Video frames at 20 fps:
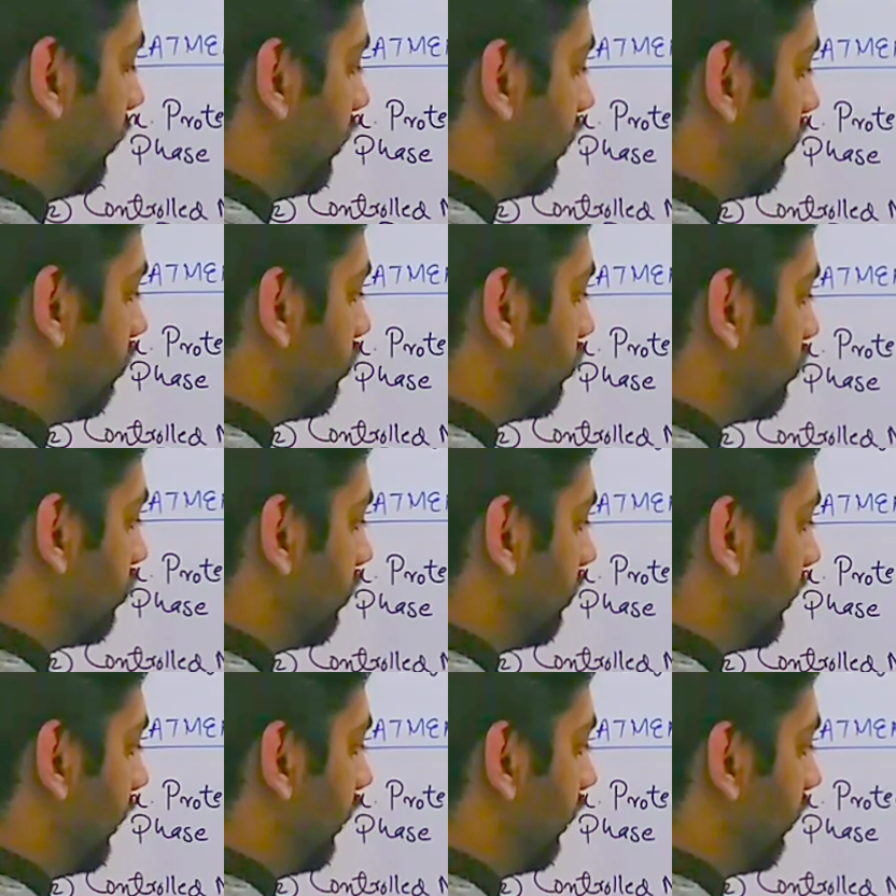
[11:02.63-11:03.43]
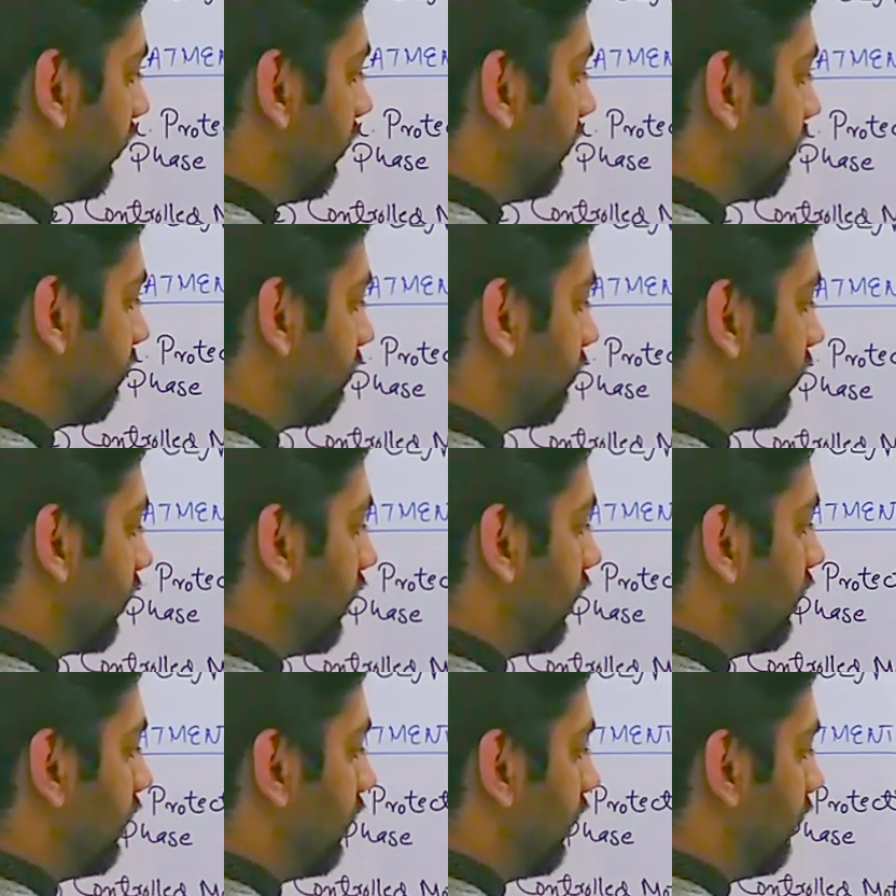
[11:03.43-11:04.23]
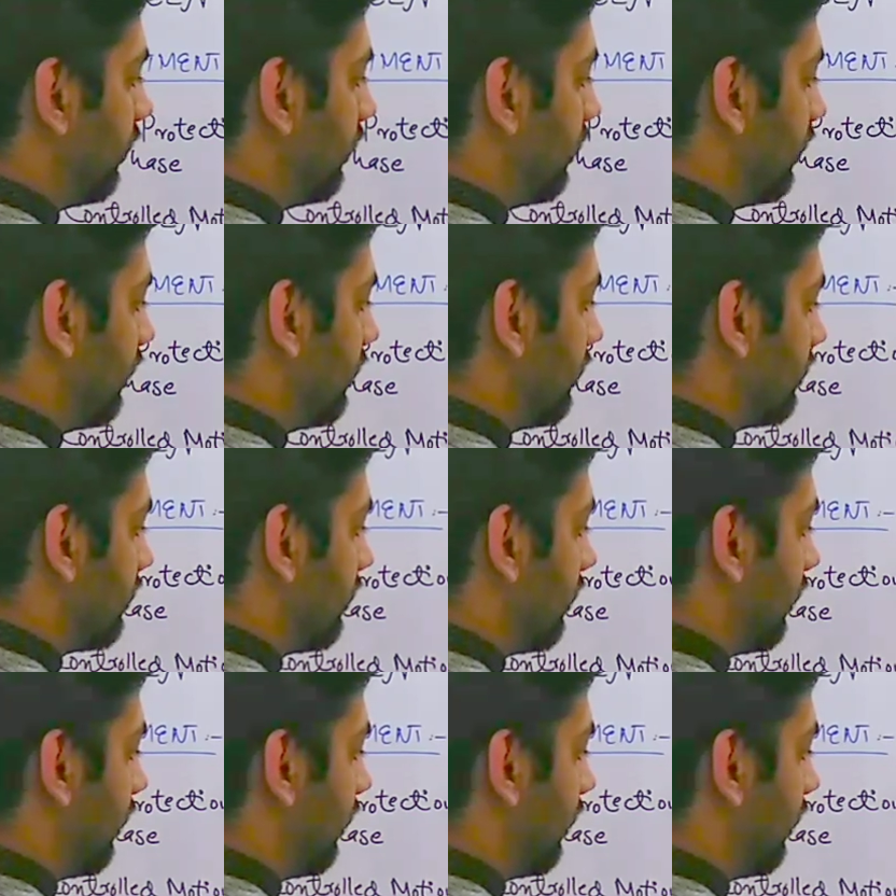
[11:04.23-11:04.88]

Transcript: with movement, and there is